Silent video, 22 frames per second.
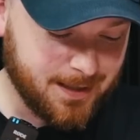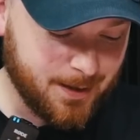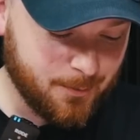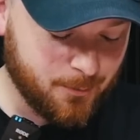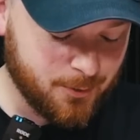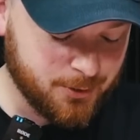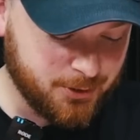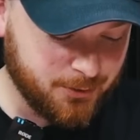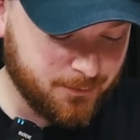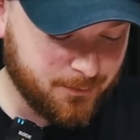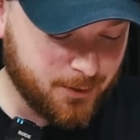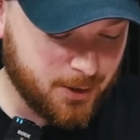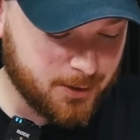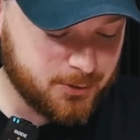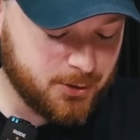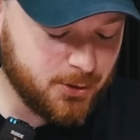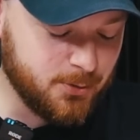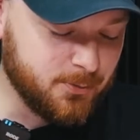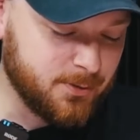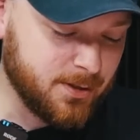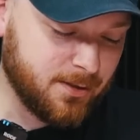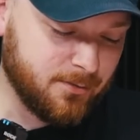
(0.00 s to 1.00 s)
Then once you've got
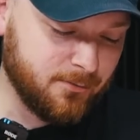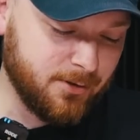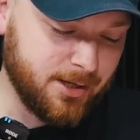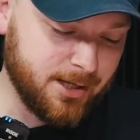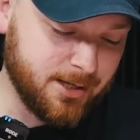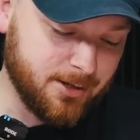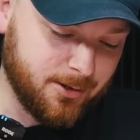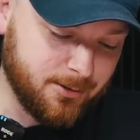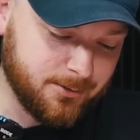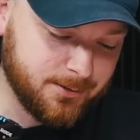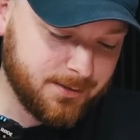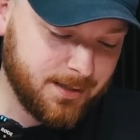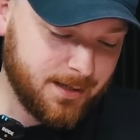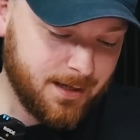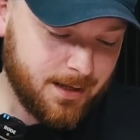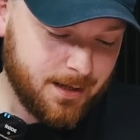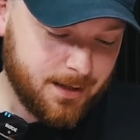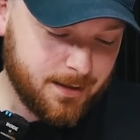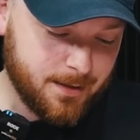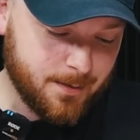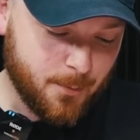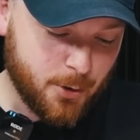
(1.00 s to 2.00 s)
2 to 3 gold,
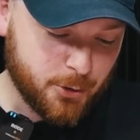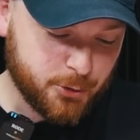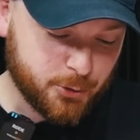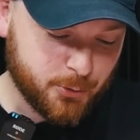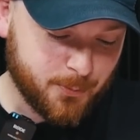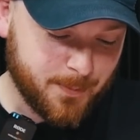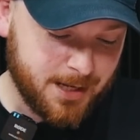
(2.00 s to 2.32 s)
the model